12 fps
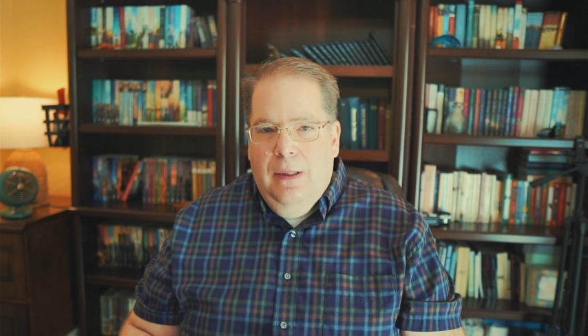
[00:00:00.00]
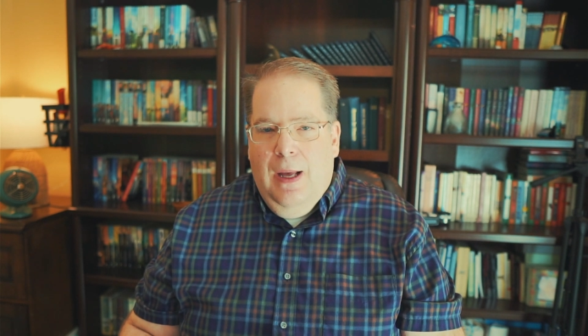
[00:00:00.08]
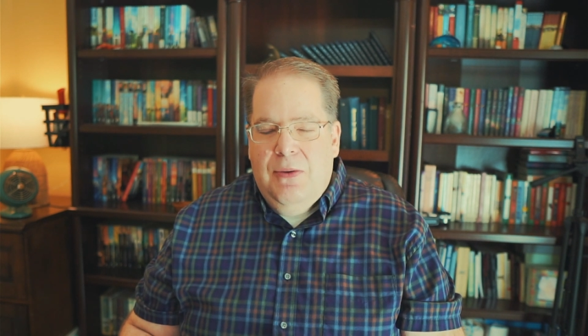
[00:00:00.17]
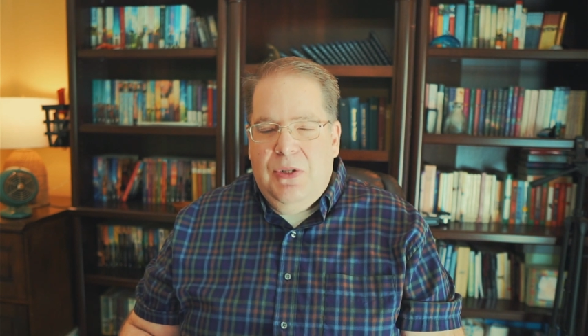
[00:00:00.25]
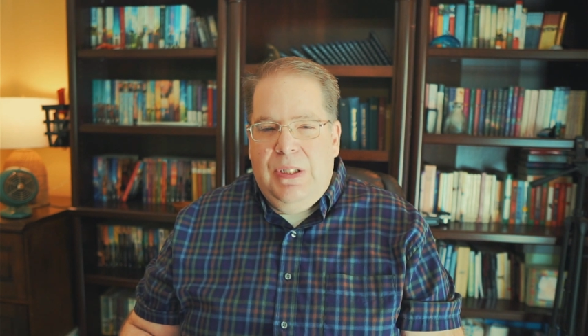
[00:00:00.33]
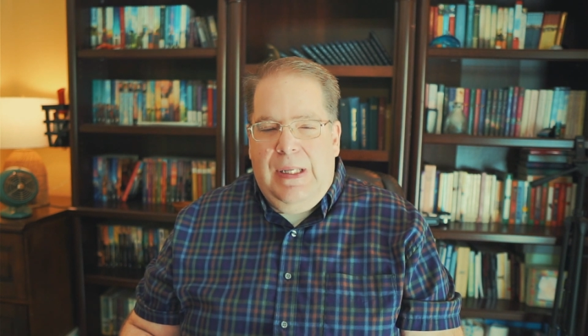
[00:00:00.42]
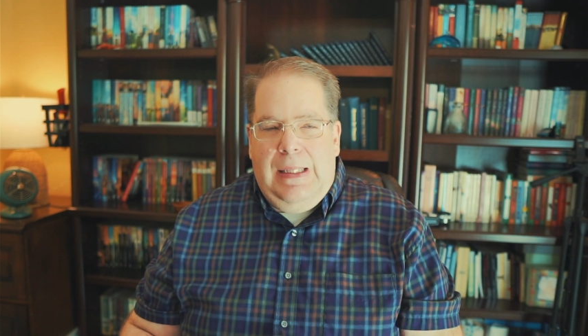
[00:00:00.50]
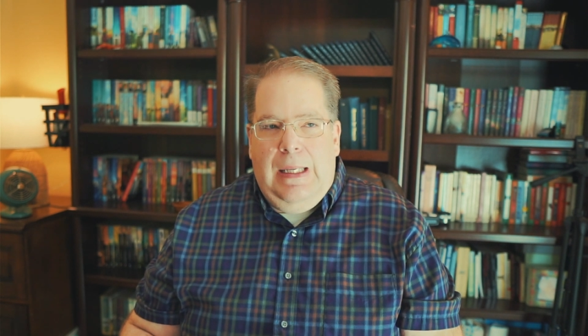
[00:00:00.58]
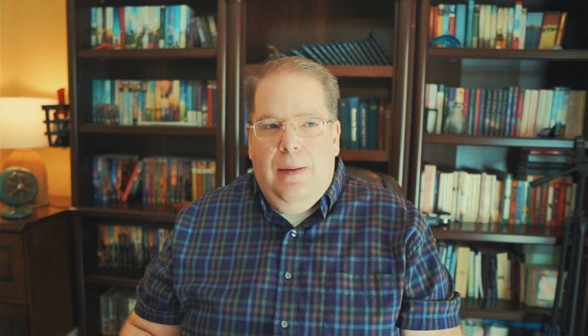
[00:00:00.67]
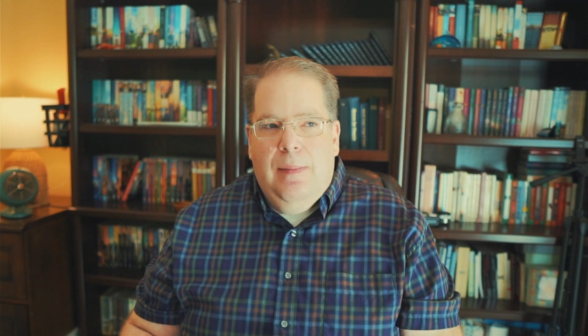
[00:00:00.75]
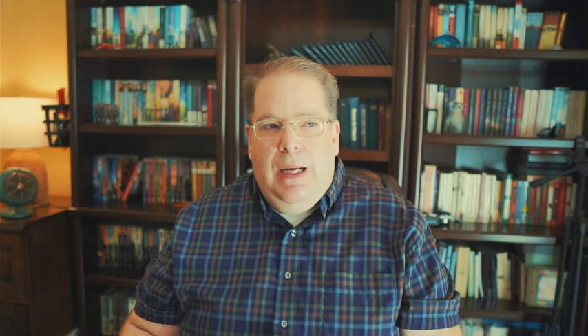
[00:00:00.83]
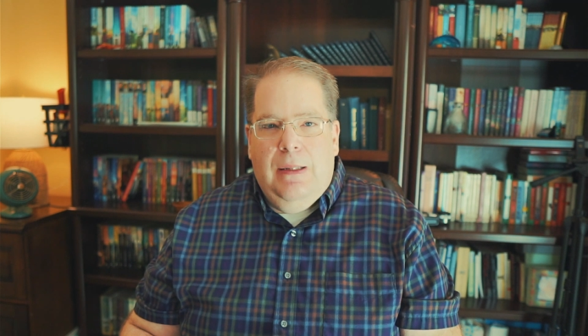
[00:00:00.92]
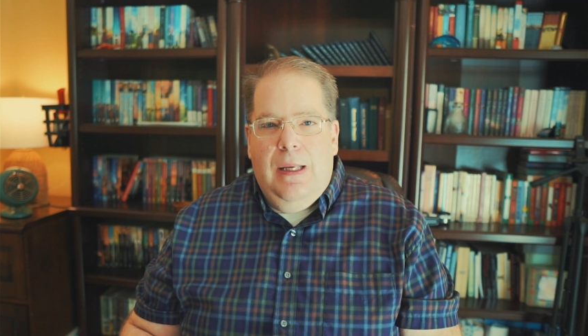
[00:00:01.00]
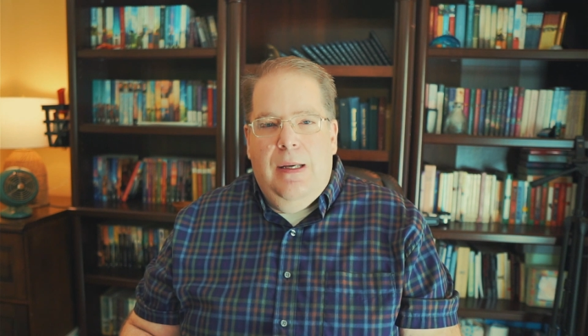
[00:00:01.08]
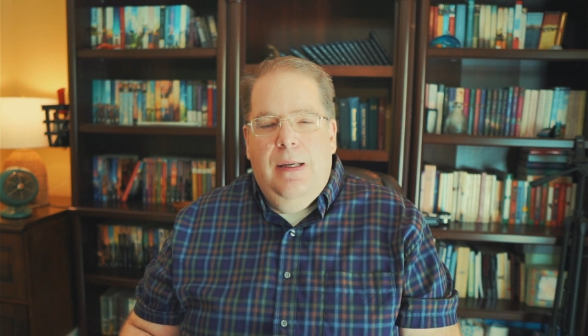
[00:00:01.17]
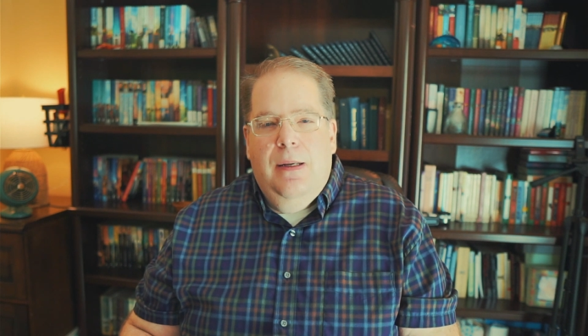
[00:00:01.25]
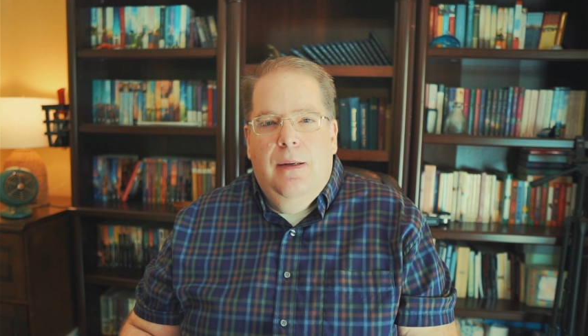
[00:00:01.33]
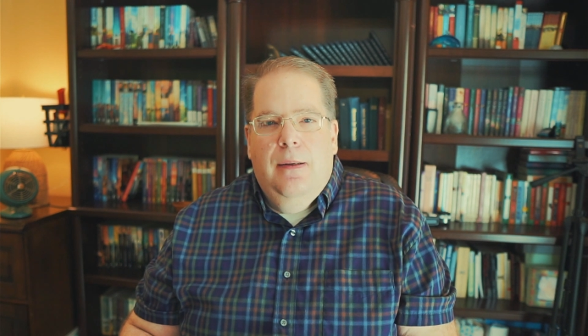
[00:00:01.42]
I was thinking about the
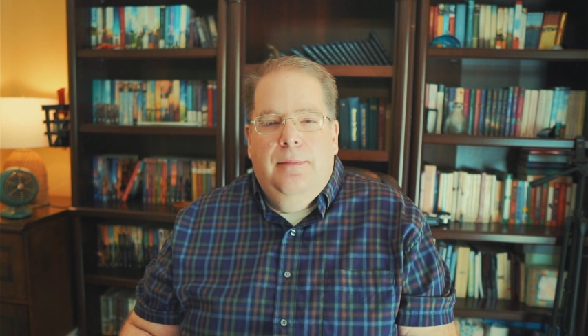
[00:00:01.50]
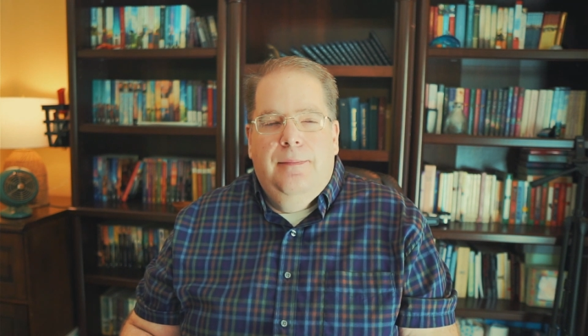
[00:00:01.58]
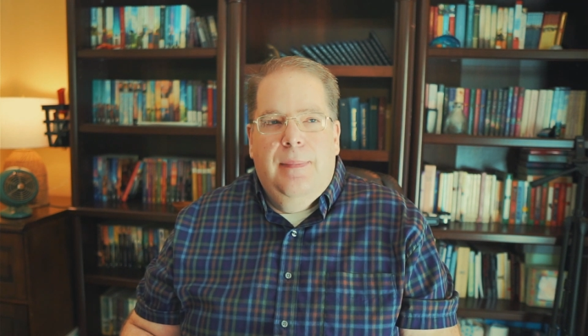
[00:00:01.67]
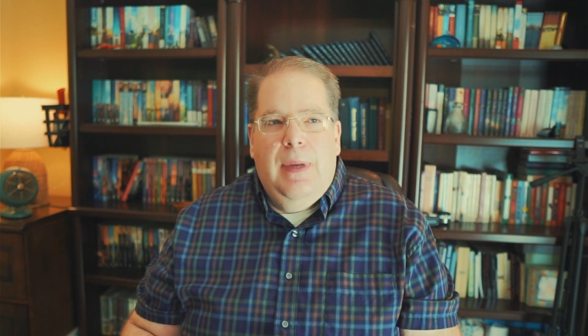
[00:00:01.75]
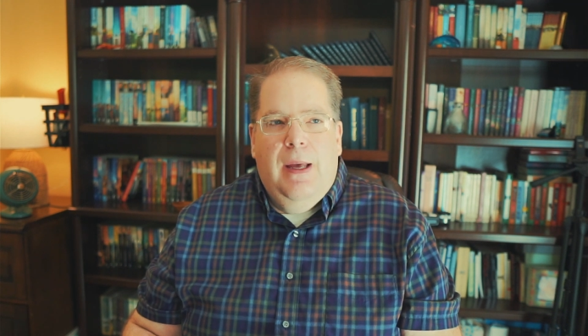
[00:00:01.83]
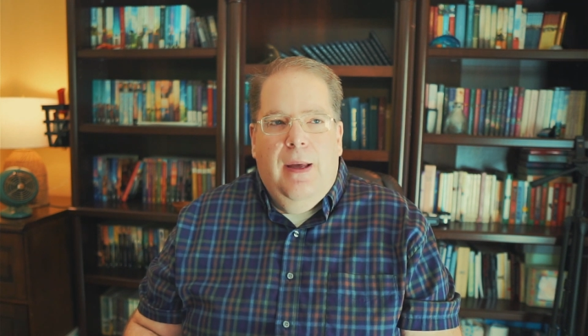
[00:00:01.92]
hymn,